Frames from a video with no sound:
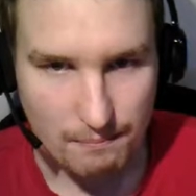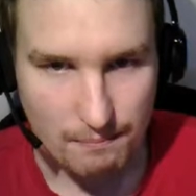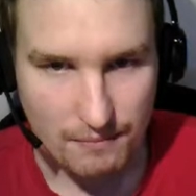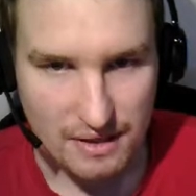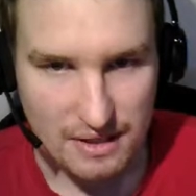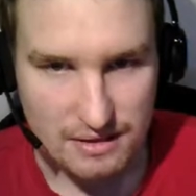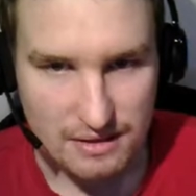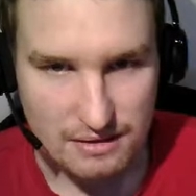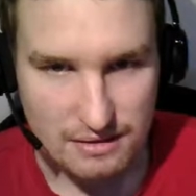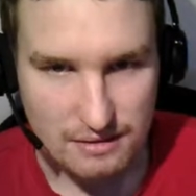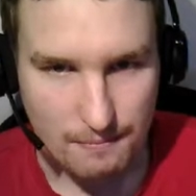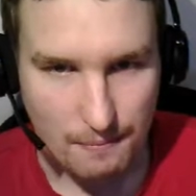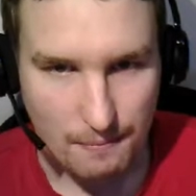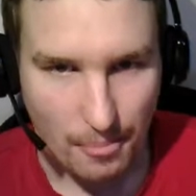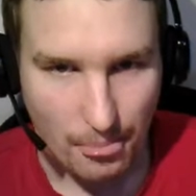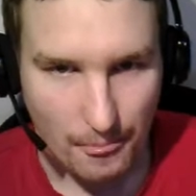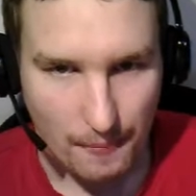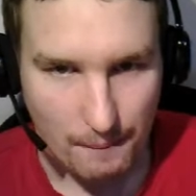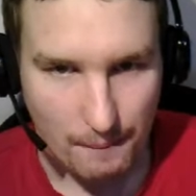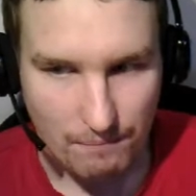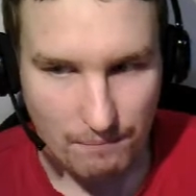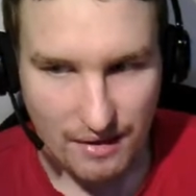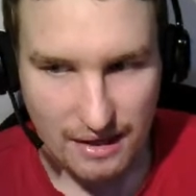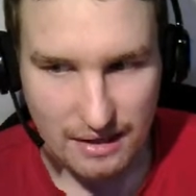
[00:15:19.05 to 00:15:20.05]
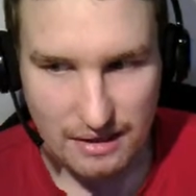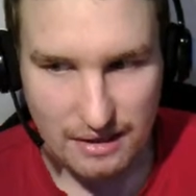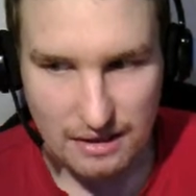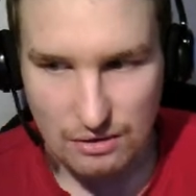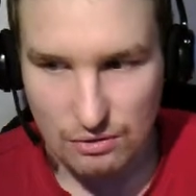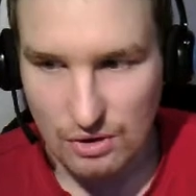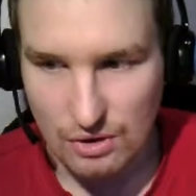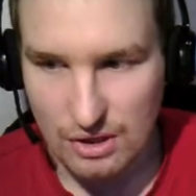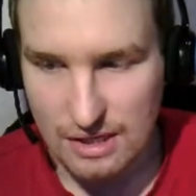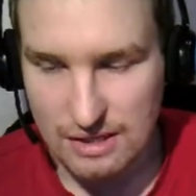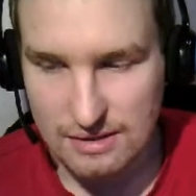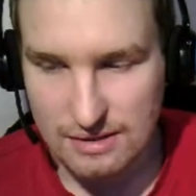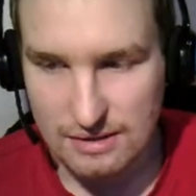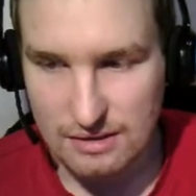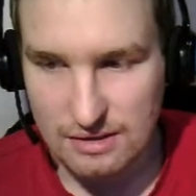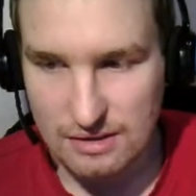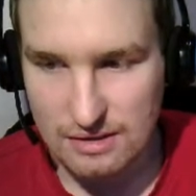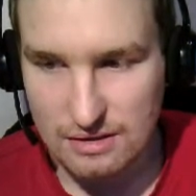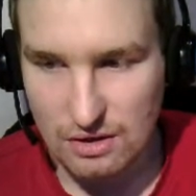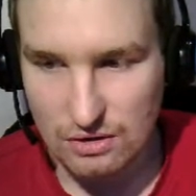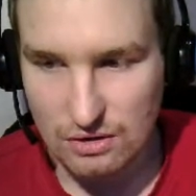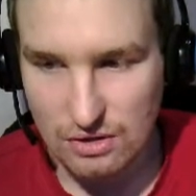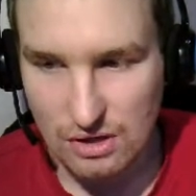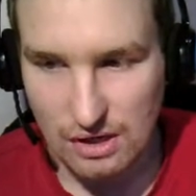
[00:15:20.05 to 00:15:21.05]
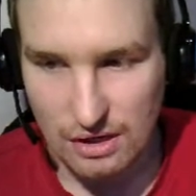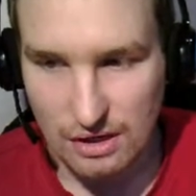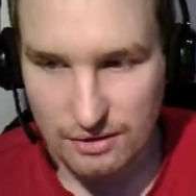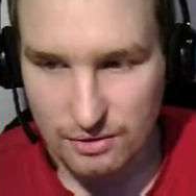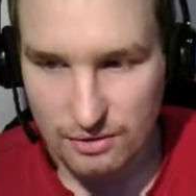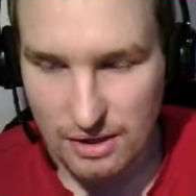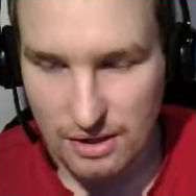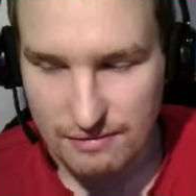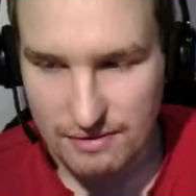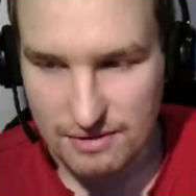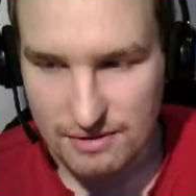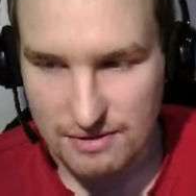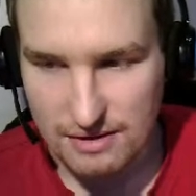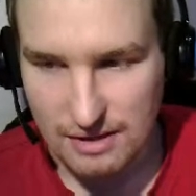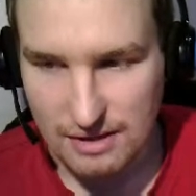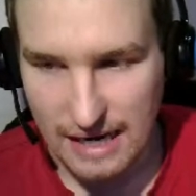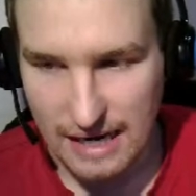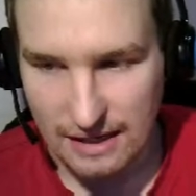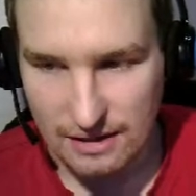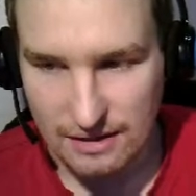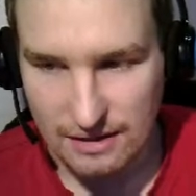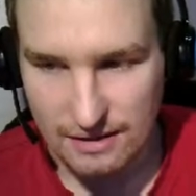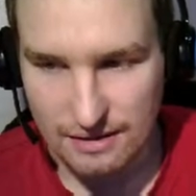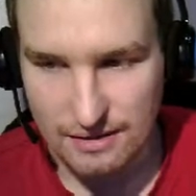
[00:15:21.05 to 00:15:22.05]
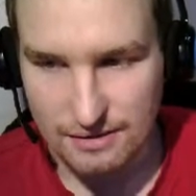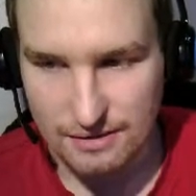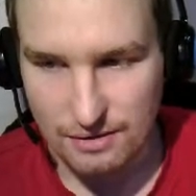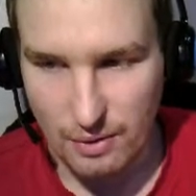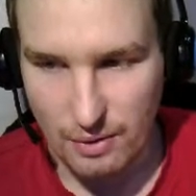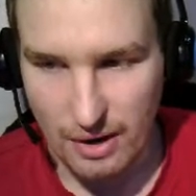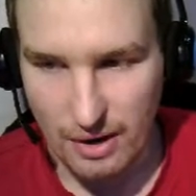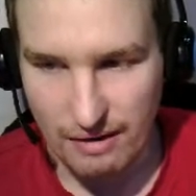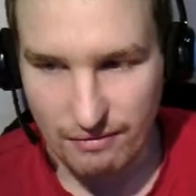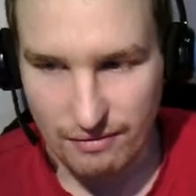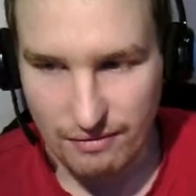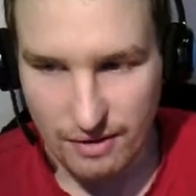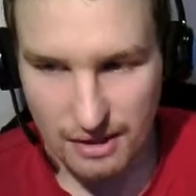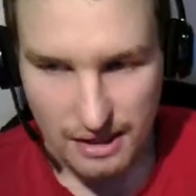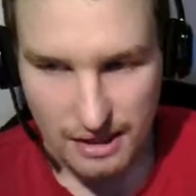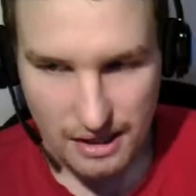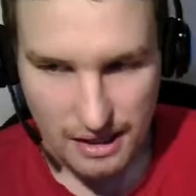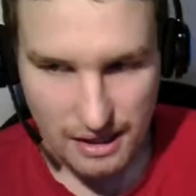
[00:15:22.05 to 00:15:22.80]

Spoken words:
is it's not allowed to have a cycle in this graph.